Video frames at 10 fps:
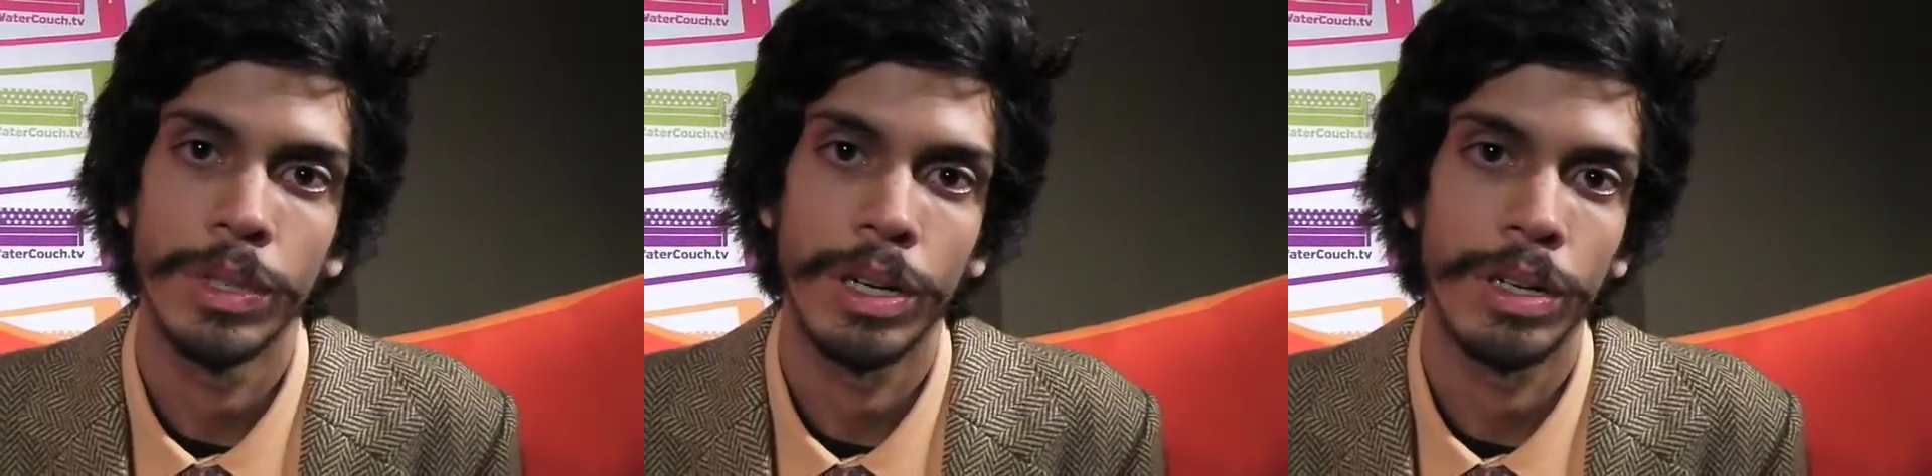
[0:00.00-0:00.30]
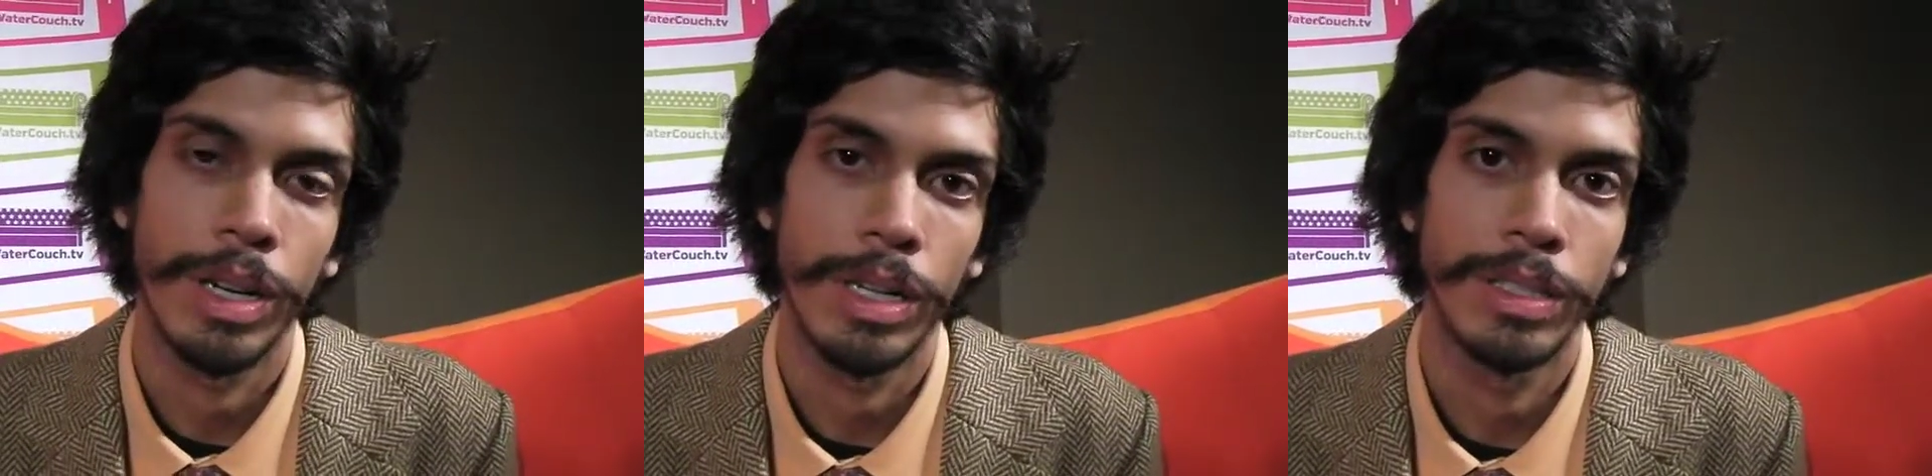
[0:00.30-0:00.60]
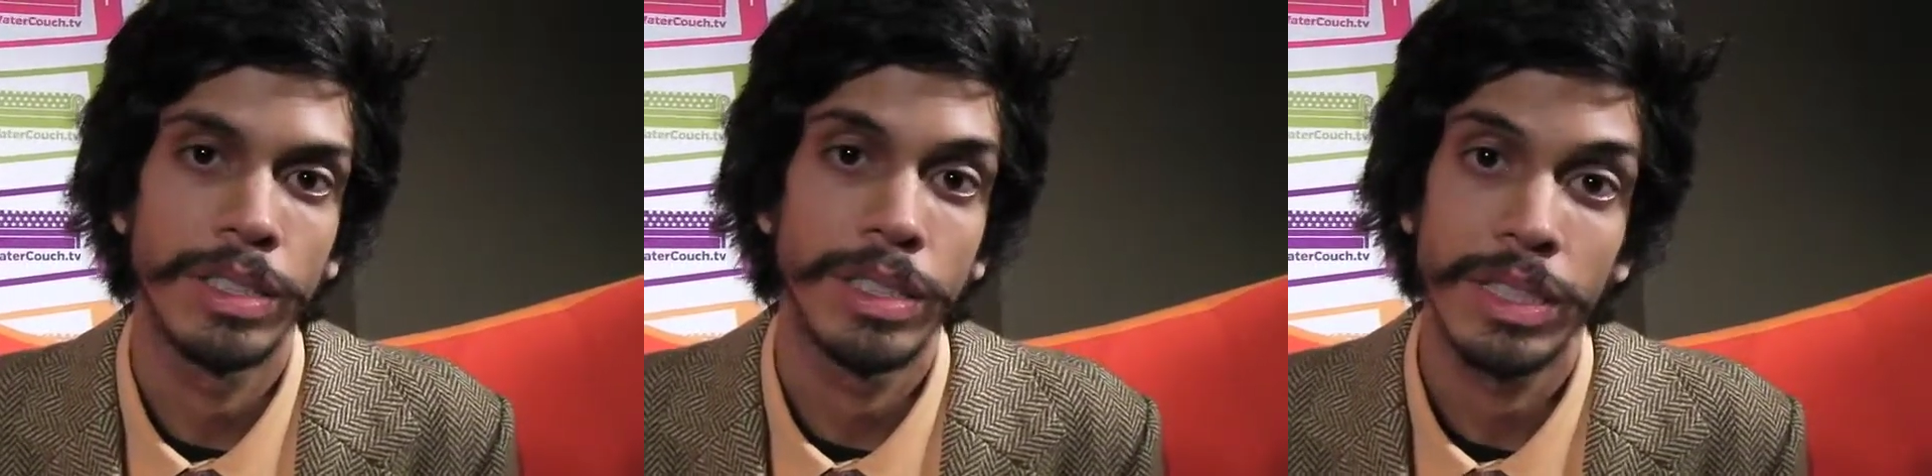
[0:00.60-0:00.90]
We are
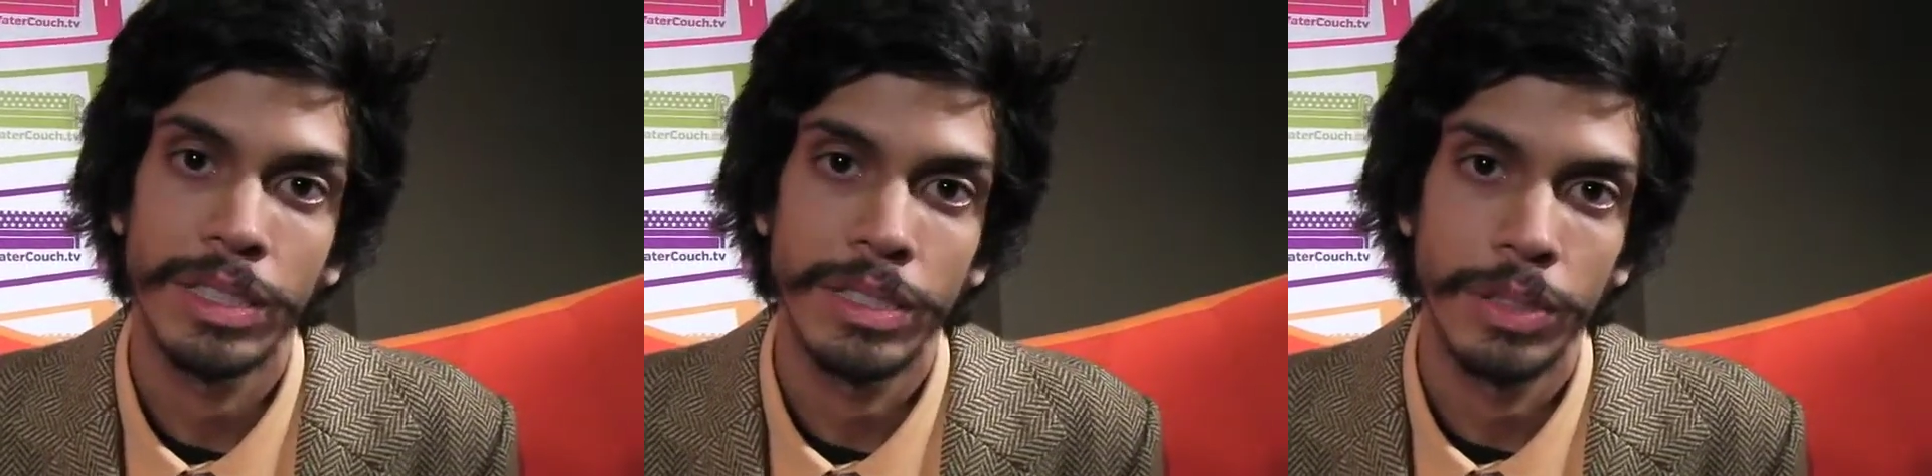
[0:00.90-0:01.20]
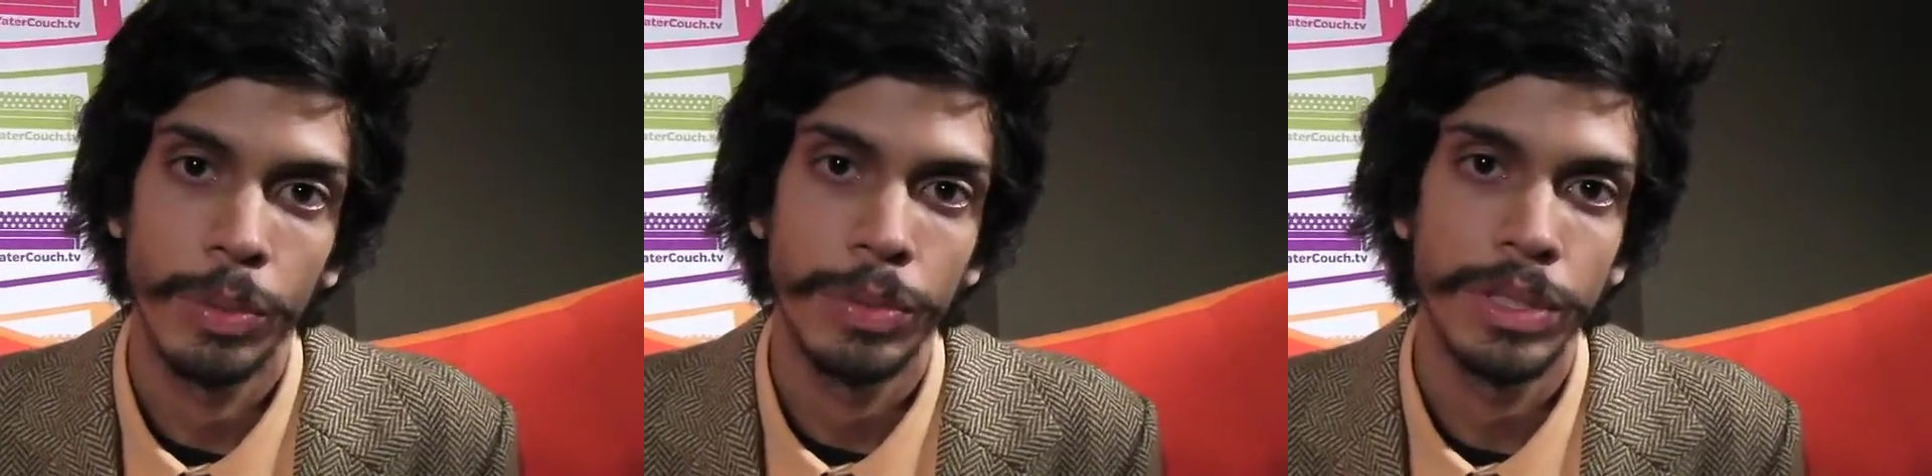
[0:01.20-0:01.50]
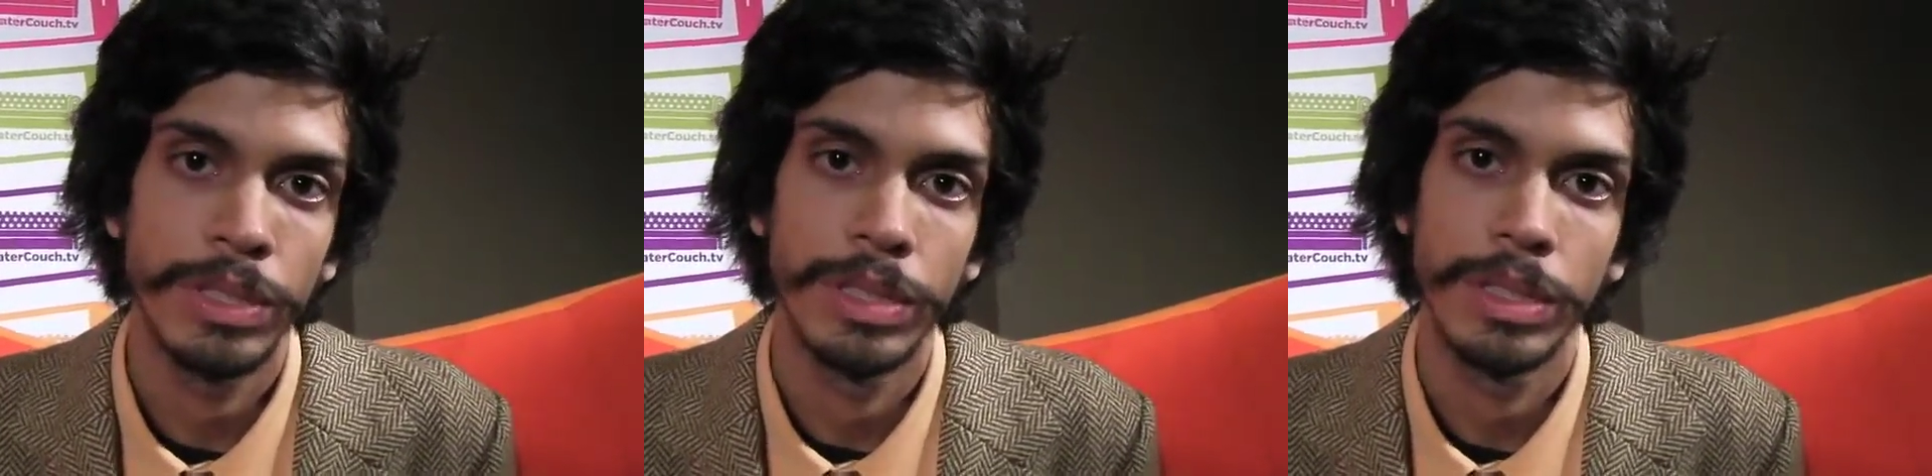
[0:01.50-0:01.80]
existential
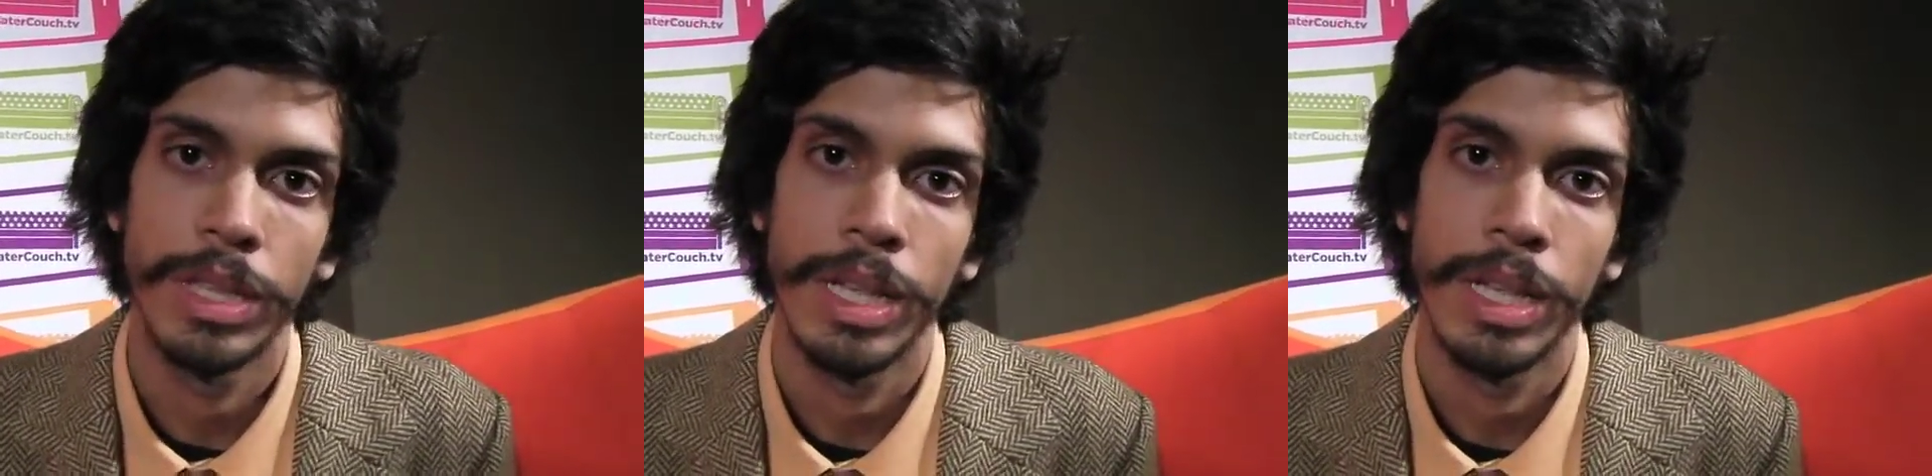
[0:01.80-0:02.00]
beings.